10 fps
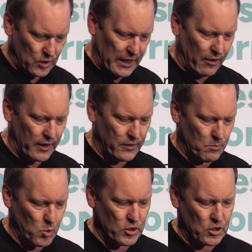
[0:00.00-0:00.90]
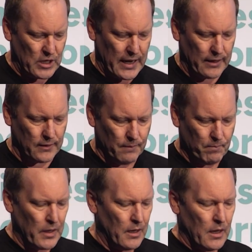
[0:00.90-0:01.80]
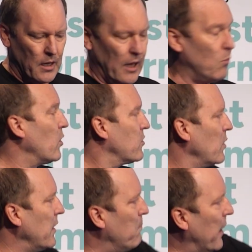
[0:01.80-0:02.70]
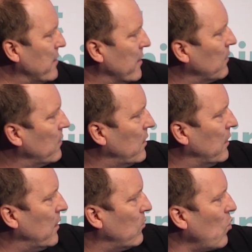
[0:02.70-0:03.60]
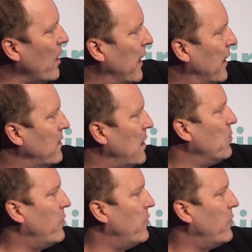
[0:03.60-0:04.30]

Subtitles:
carried the moisture down. And what's really amazing in the right-hand depth